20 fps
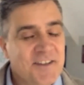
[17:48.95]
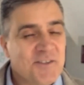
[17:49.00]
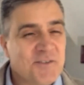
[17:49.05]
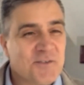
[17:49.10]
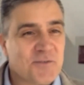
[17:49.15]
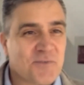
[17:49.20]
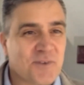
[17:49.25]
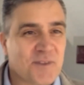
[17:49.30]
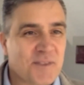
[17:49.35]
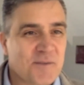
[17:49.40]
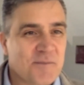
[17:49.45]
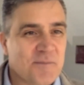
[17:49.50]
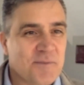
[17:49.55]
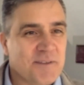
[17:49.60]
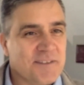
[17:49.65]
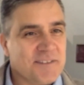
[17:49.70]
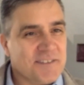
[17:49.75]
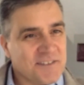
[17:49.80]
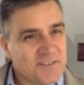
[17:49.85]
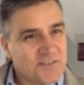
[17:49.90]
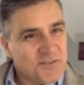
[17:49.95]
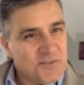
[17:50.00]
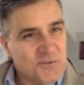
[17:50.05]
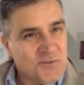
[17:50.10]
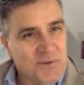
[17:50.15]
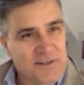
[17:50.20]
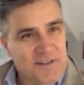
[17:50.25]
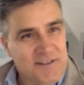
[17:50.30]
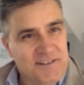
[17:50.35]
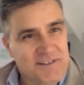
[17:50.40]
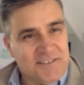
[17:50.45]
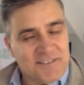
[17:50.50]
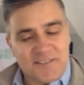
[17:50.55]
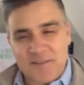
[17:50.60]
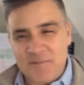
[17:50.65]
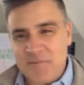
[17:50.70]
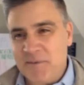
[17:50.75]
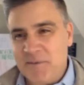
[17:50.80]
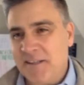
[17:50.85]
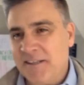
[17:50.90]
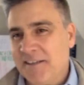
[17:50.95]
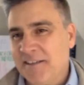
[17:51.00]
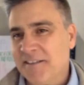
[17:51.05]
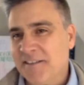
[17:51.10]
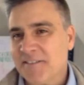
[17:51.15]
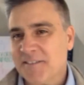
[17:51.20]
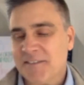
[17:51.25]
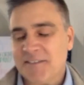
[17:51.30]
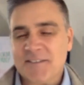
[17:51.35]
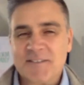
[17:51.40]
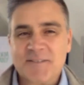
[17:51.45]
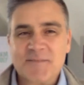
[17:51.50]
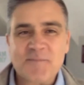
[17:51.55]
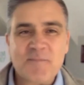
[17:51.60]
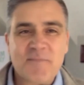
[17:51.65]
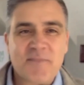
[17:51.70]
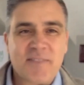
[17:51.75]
to fund the business, to when it is somebody else's.